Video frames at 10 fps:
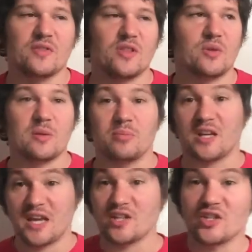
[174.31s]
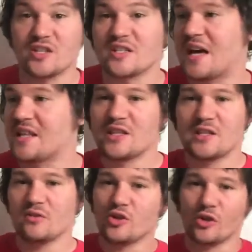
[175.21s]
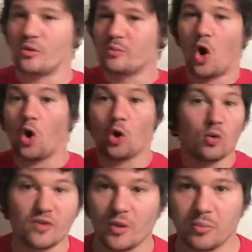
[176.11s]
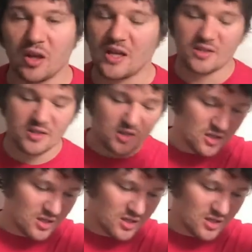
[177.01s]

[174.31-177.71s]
even though the implication is that you're all over the place.